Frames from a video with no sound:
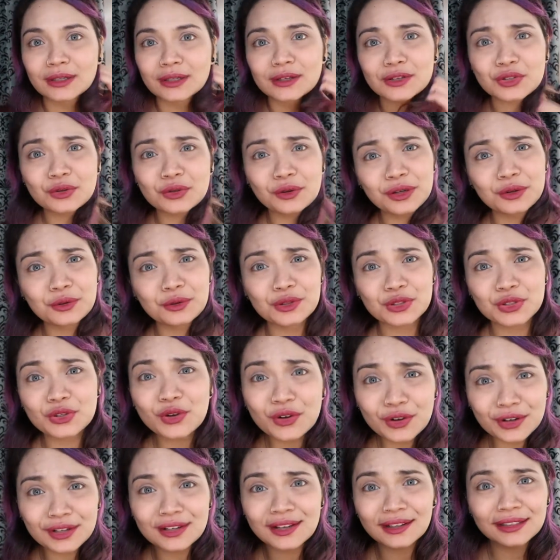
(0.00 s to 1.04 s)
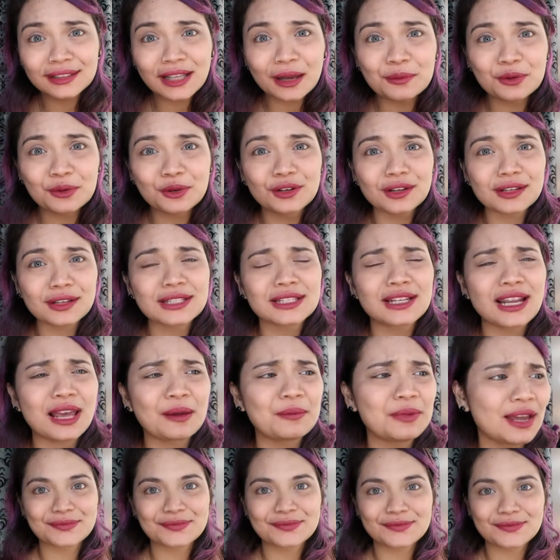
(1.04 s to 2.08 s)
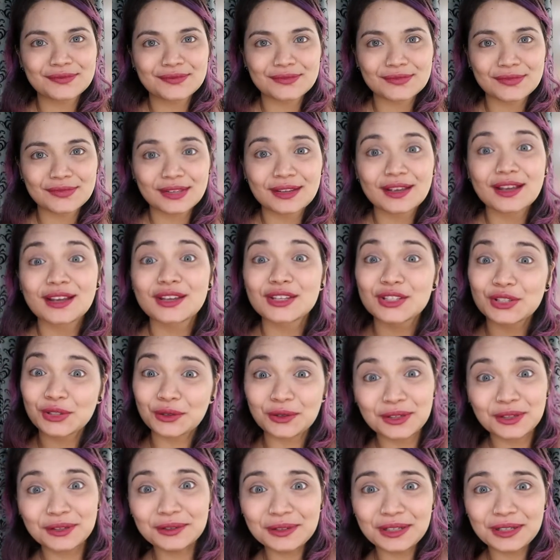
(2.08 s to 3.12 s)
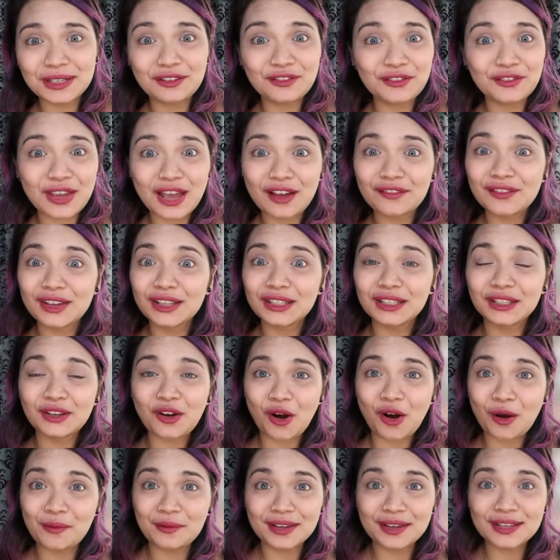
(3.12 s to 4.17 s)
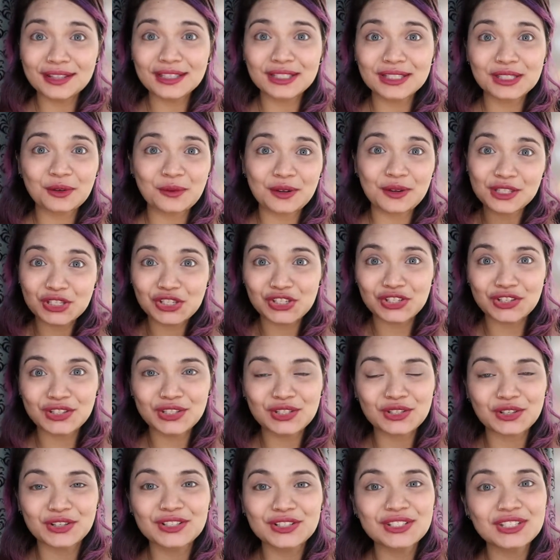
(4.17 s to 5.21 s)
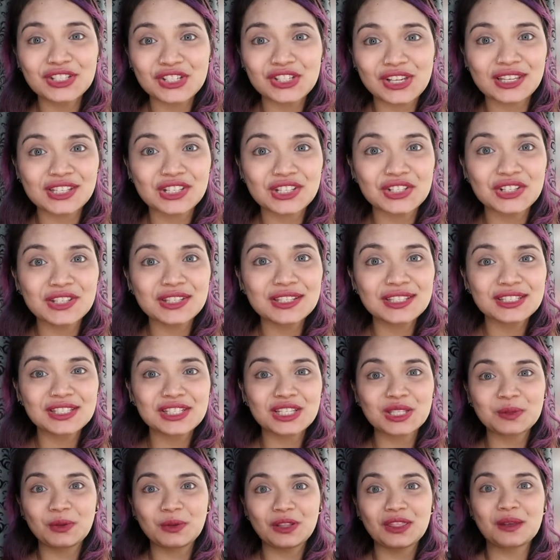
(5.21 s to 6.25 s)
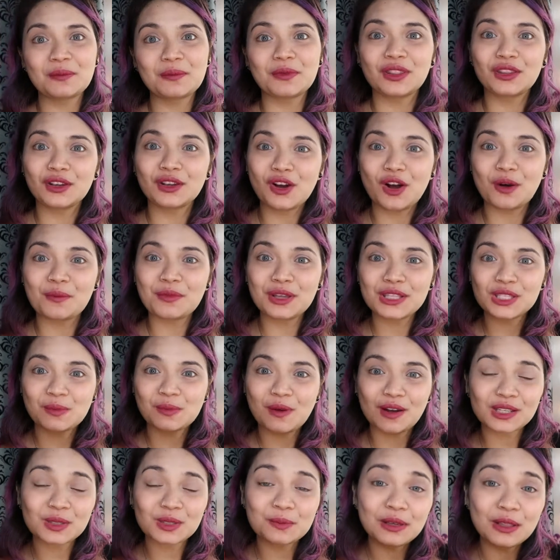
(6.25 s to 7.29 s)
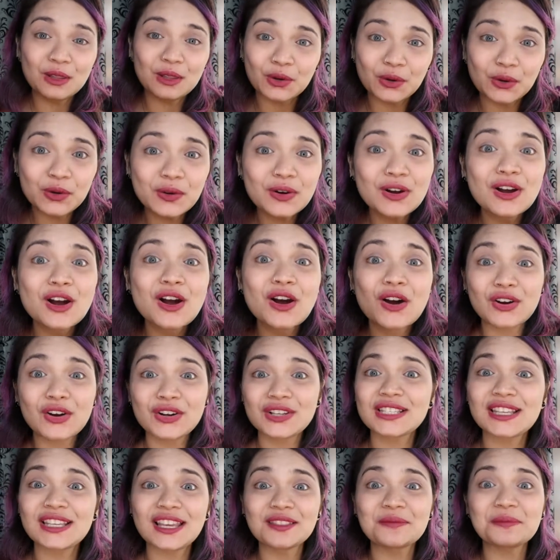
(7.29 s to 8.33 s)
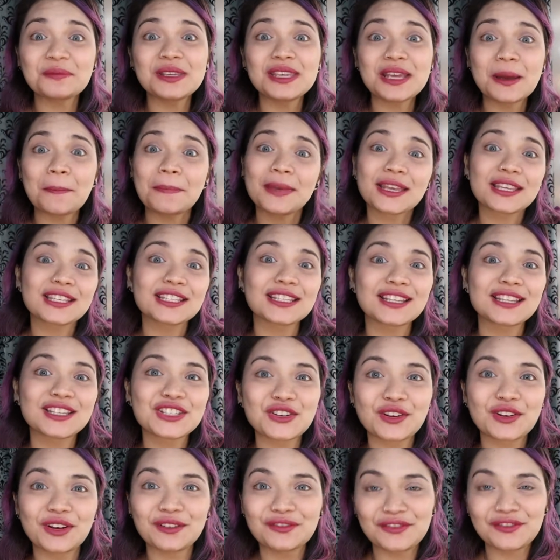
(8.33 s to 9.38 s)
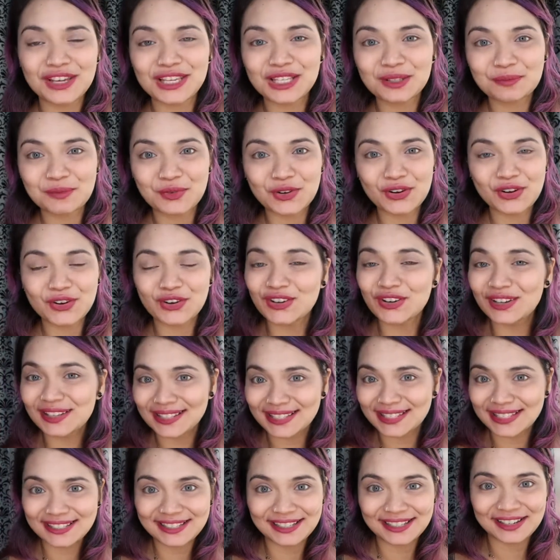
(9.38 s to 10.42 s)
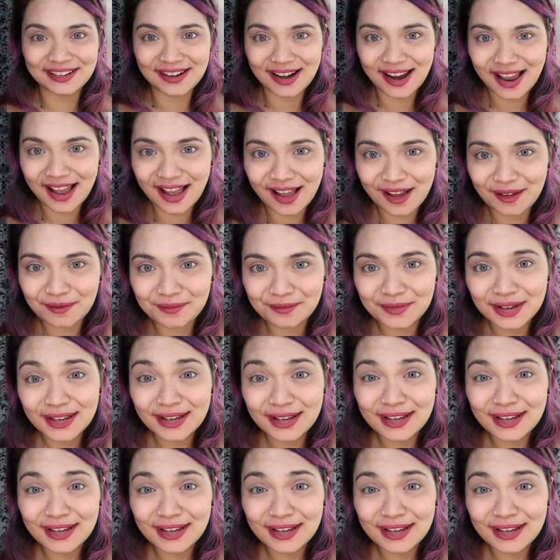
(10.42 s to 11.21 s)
So, ayun. Sorry, ang dami ko nang sinabi. So yun, if you have any comments, questions, or suggestions, just put them on the comments box below or send me a message on Facebook or Instagram.